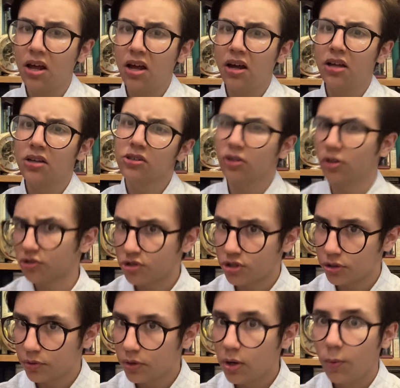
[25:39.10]
It's not
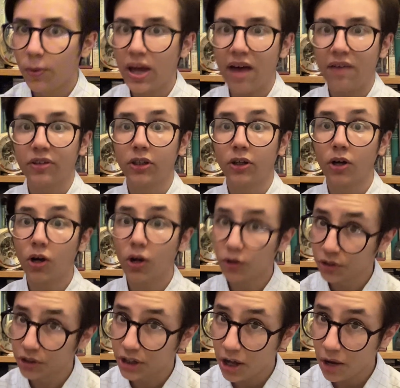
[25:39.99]
true. We have an
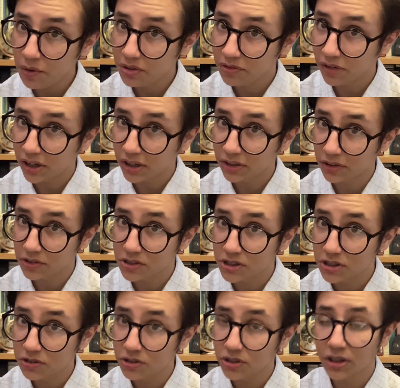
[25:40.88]
uncodified
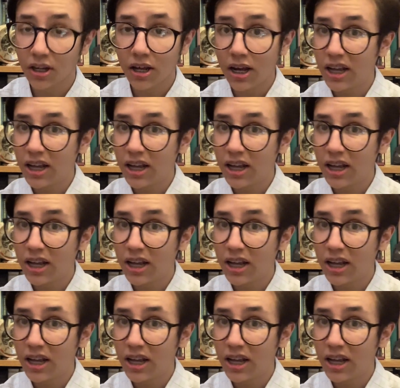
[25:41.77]
constitution.